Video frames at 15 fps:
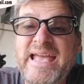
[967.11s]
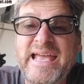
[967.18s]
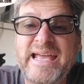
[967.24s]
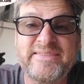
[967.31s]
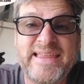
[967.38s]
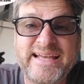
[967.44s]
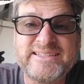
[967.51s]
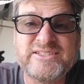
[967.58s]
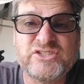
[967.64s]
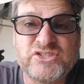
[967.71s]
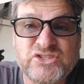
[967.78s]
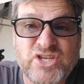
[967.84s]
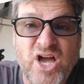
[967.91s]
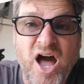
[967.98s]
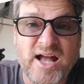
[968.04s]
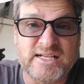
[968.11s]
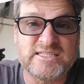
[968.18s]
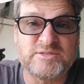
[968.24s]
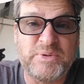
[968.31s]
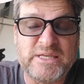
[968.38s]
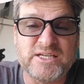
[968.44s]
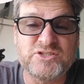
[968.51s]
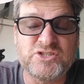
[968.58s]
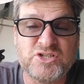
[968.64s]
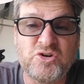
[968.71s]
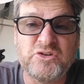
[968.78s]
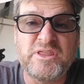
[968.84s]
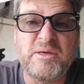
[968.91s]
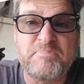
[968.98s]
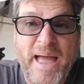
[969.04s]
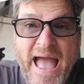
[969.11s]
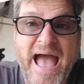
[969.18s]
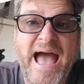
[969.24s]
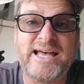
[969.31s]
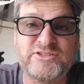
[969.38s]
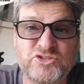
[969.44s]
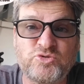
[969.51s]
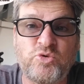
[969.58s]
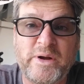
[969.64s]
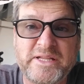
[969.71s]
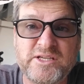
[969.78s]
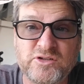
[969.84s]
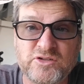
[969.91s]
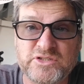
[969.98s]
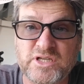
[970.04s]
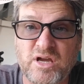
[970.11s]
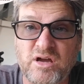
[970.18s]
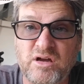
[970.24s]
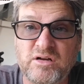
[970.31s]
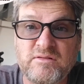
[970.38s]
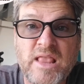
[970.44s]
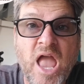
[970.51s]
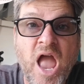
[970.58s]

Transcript: And that sucks because, you know, in the past, 20 years ago,